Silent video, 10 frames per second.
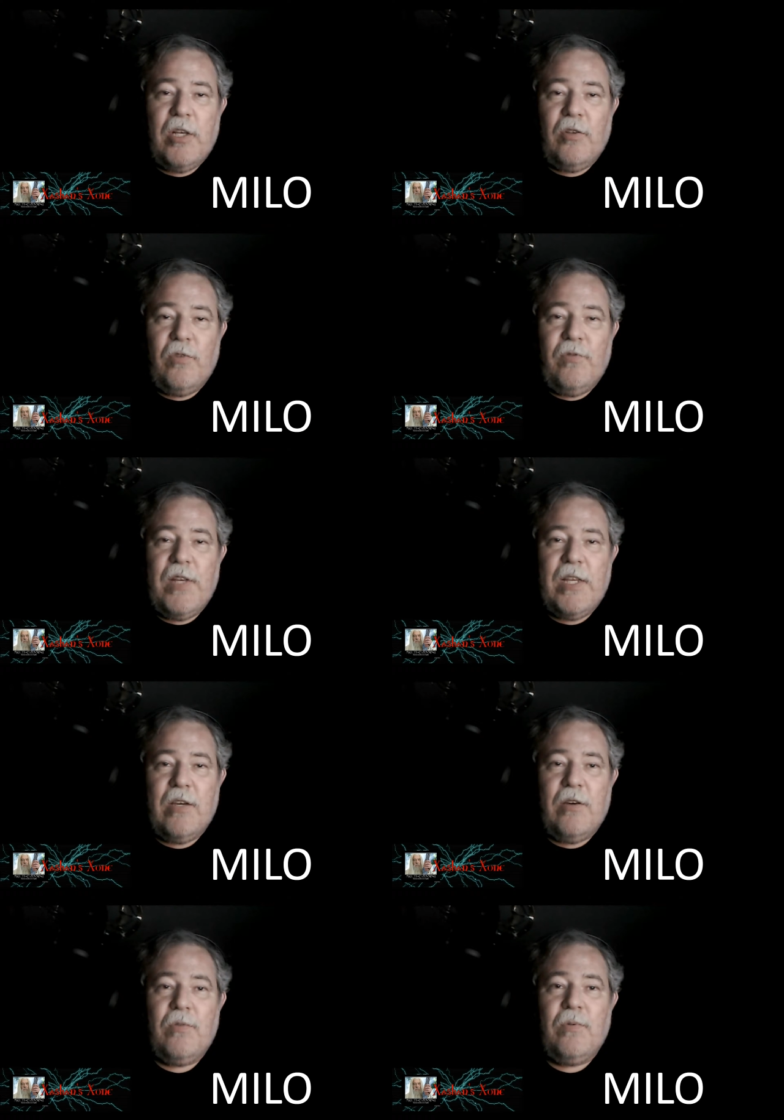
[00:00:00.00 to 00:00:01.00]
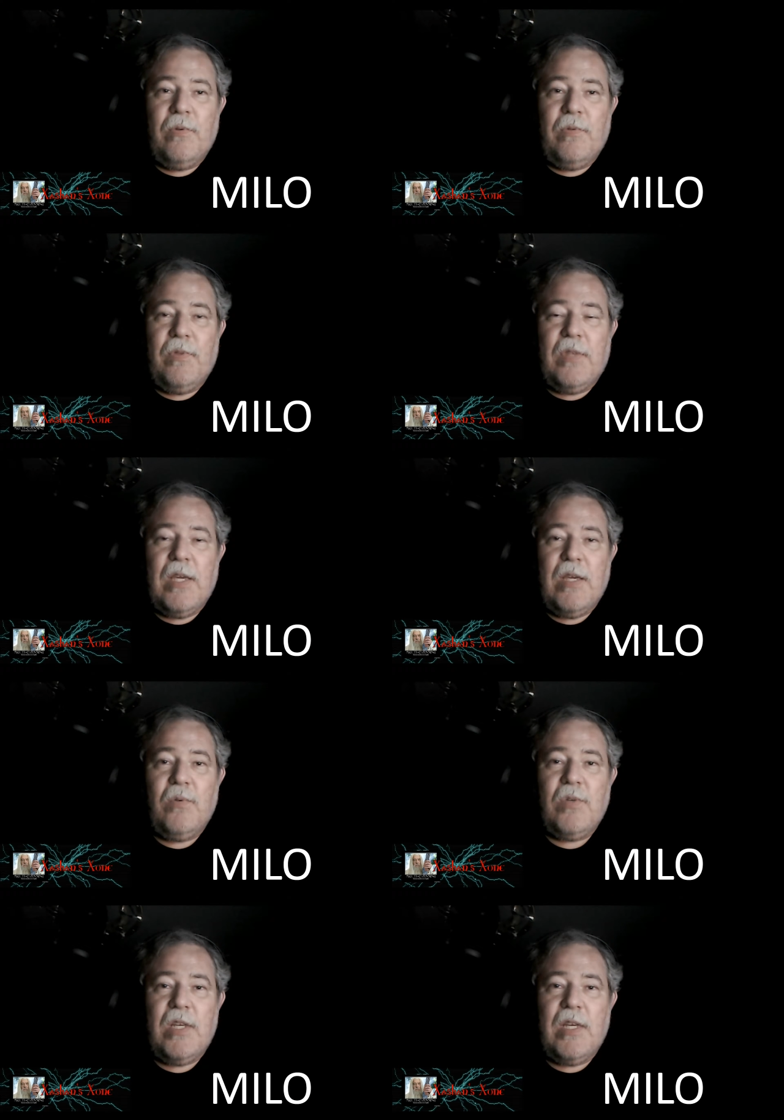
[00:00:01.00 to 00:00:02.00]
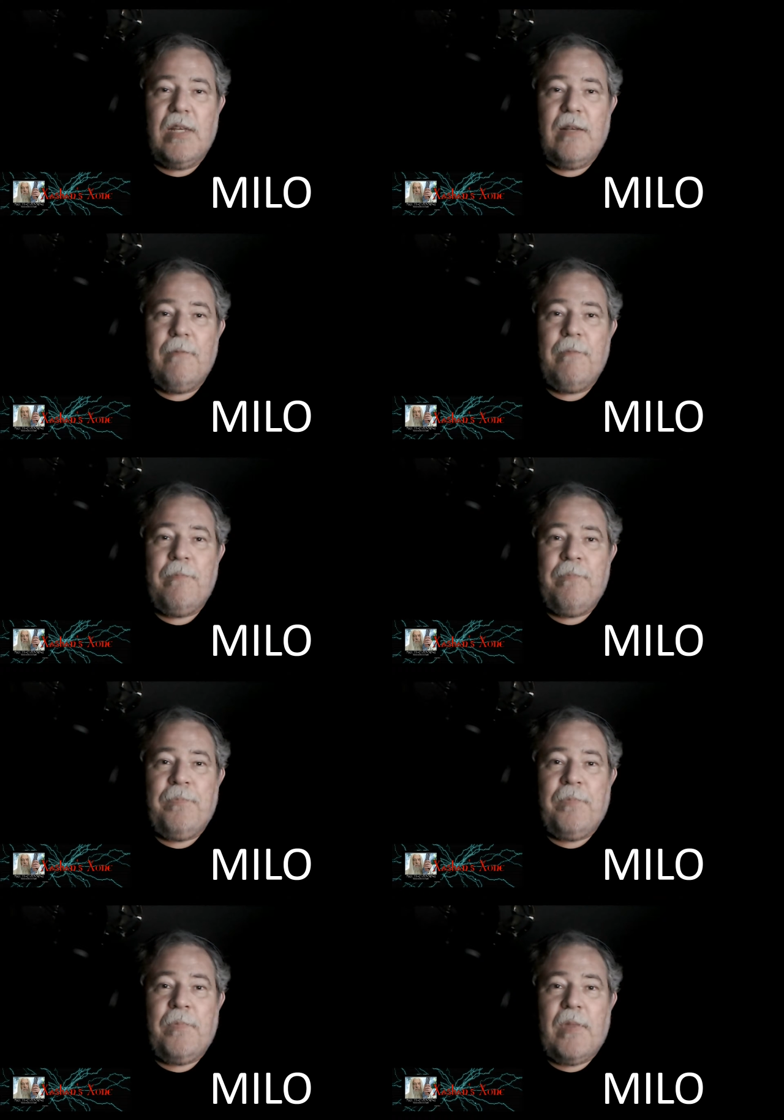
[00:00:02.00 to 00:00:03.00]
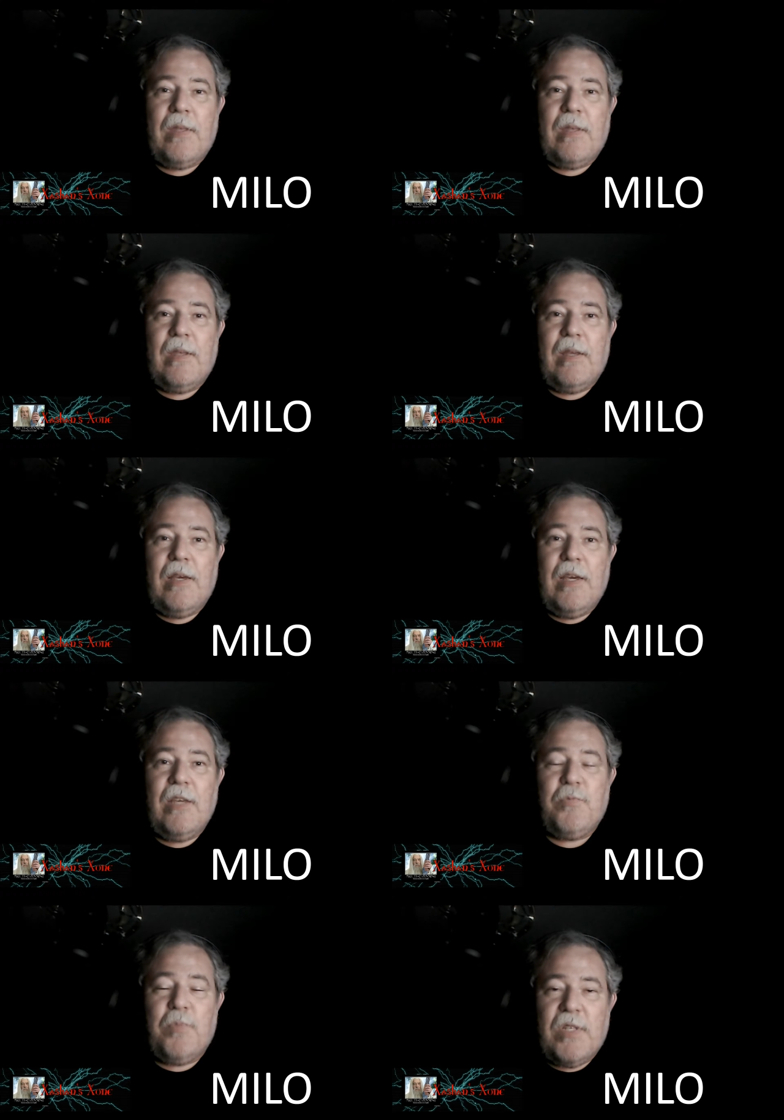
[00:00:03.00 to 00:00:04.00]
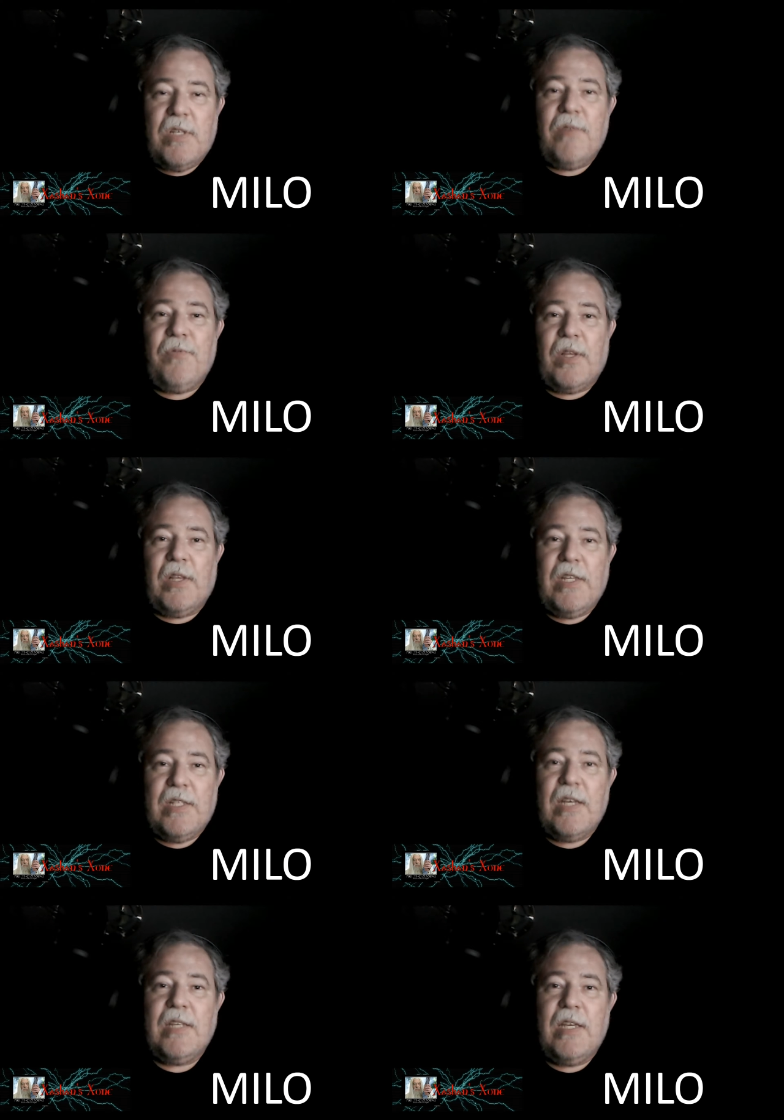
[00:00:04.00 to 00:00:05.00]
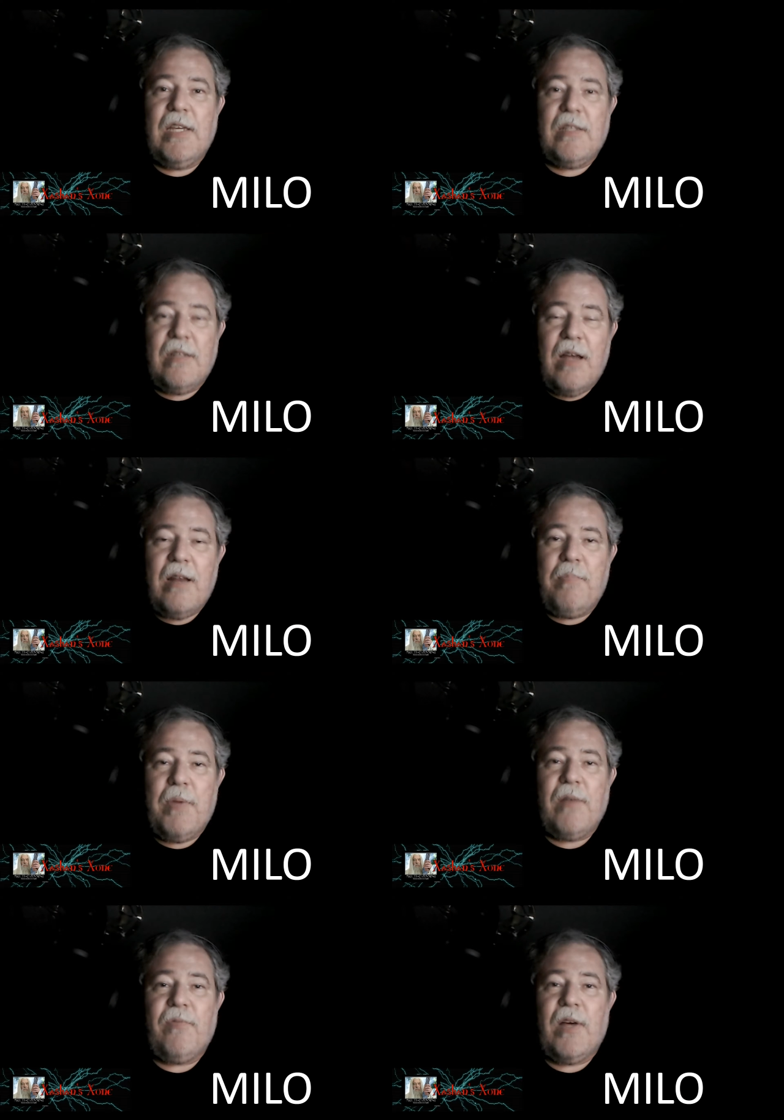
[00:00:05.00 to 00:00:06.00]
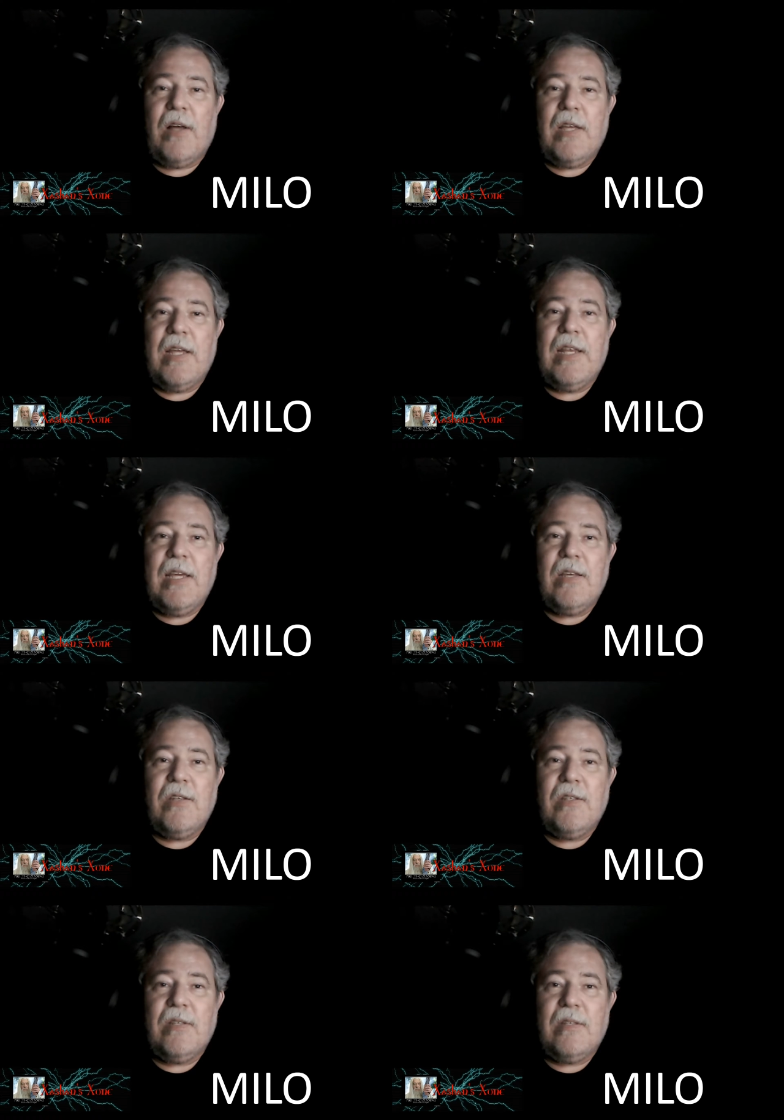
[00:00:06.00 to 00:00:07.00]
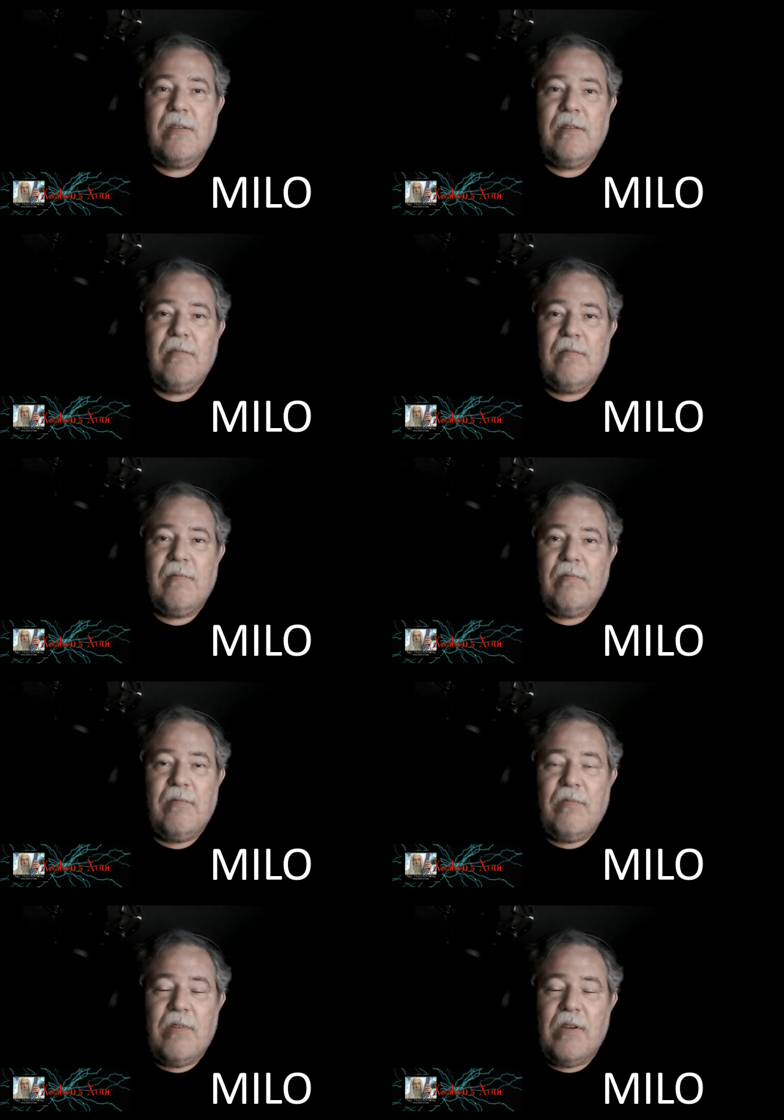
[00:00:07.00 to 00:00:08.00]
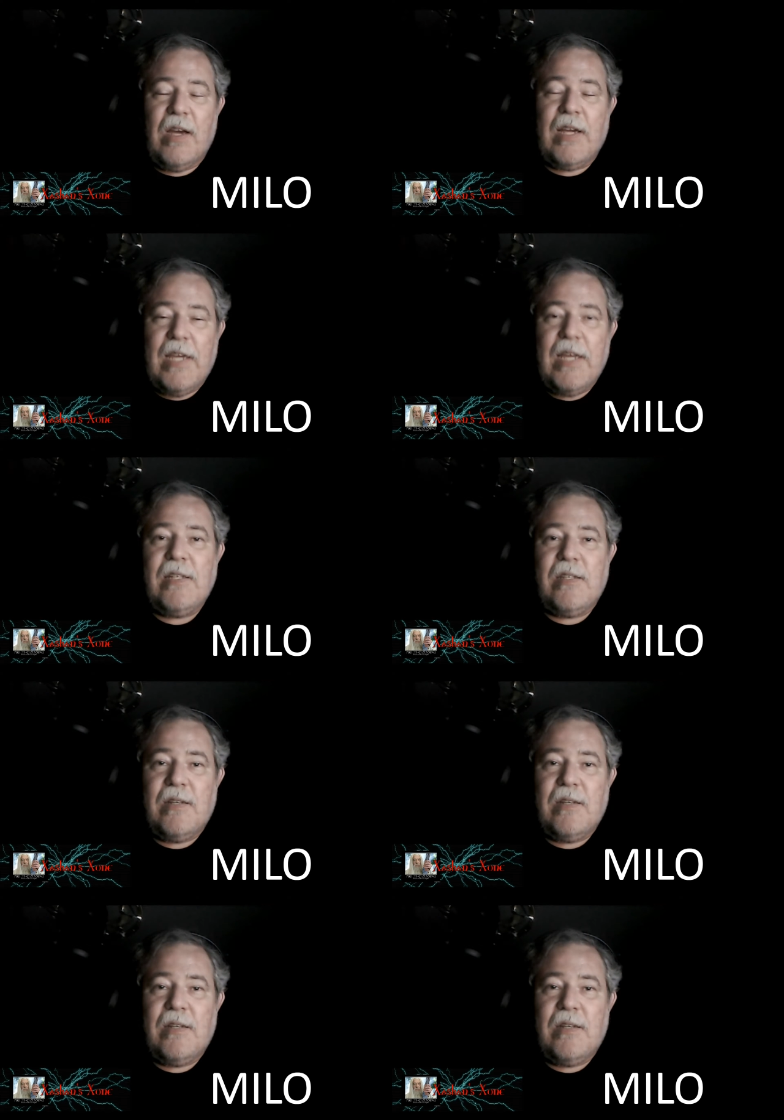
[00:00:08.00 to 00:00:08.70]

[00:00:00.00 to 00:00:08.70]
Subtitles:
video that he was in, he specifically says he is not a pedophile and he is against